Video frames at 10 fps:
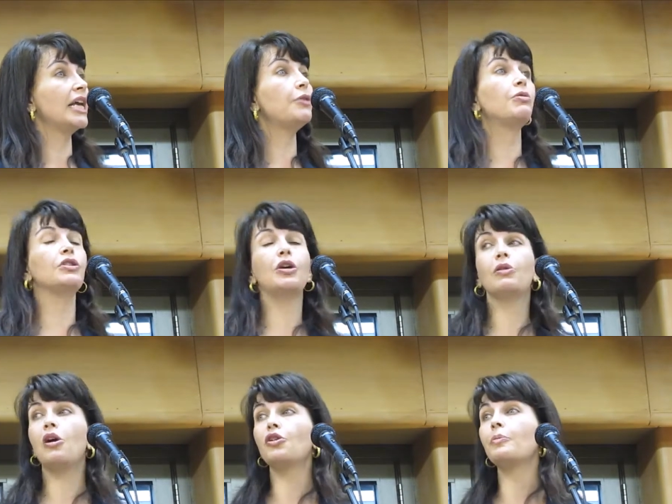It will no
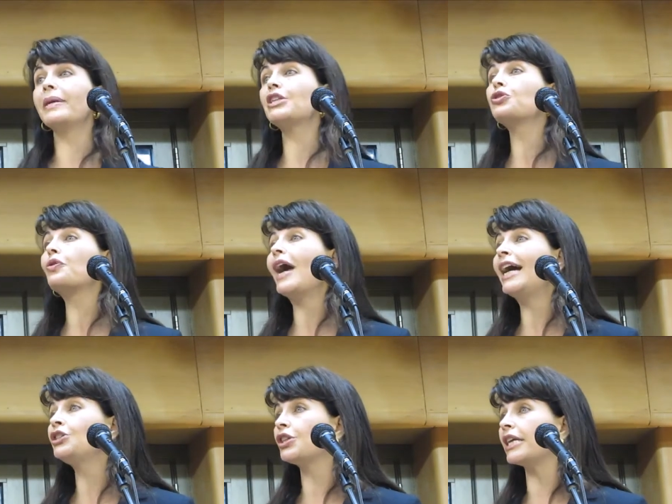longer be a
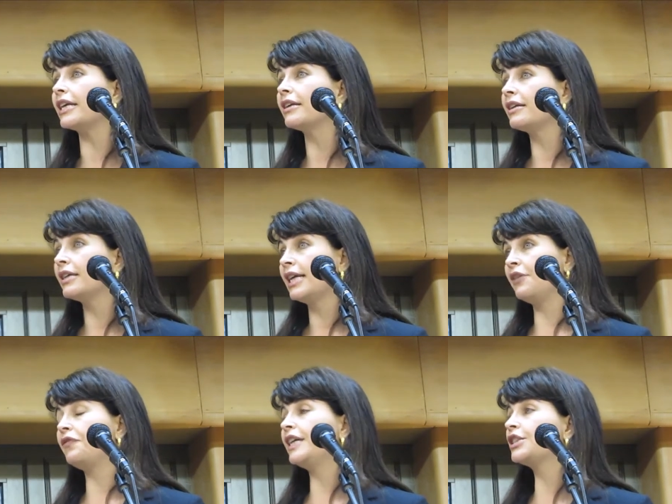tragedy
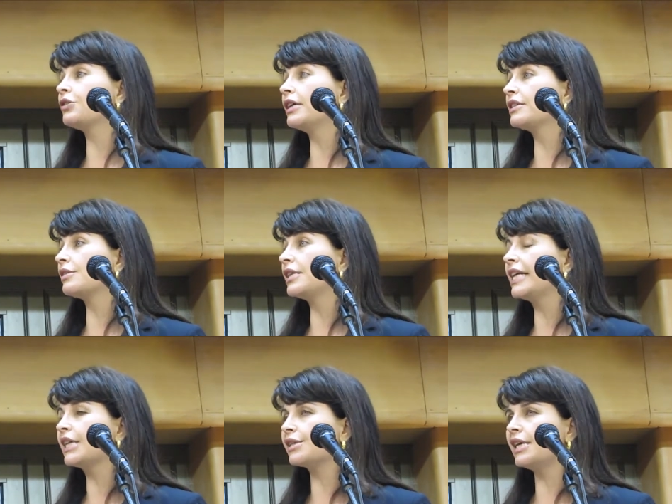if Israel doesn't
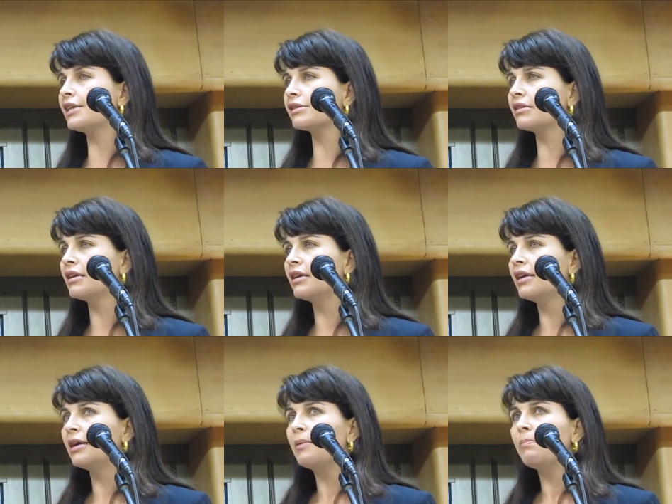exist
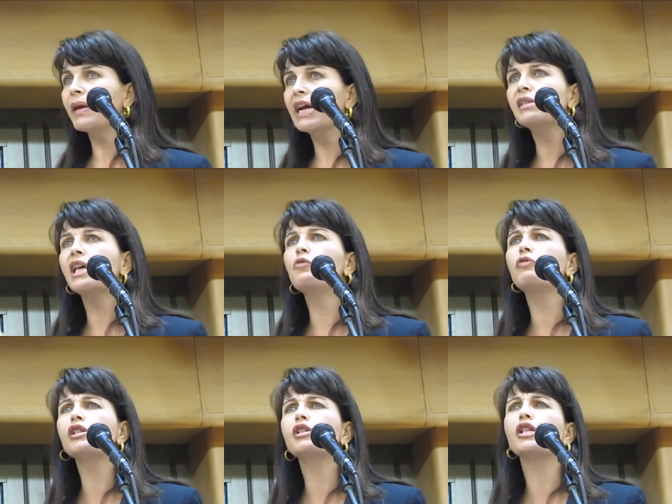because it
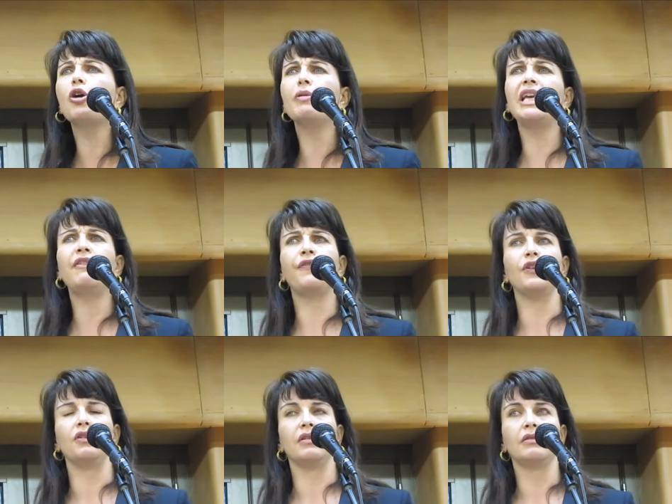was so
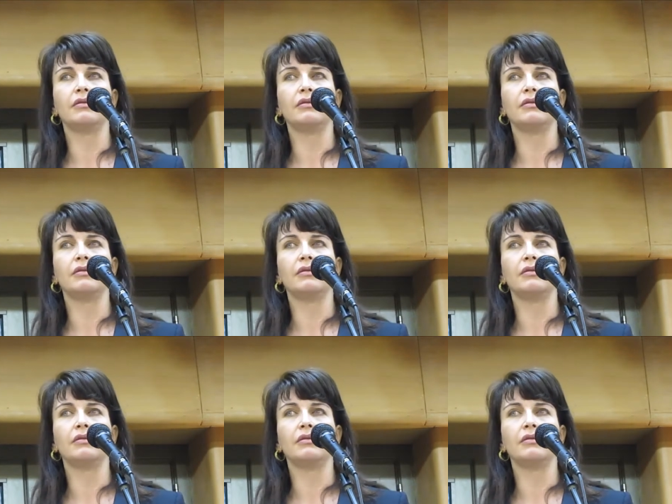evil.